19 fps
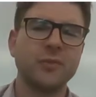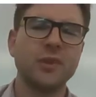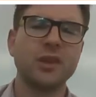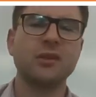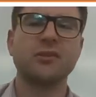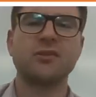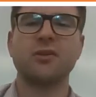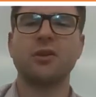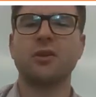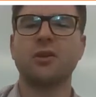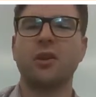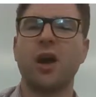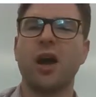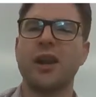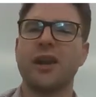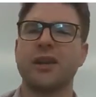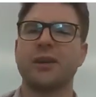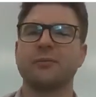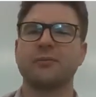So
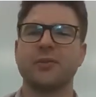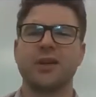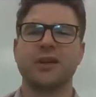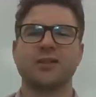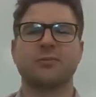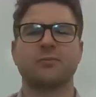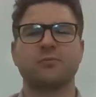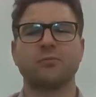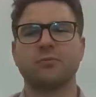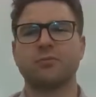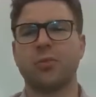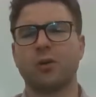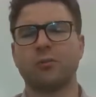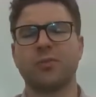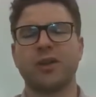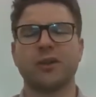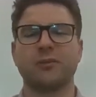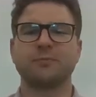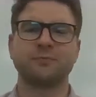lighting is
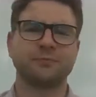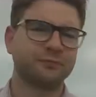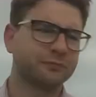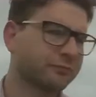probably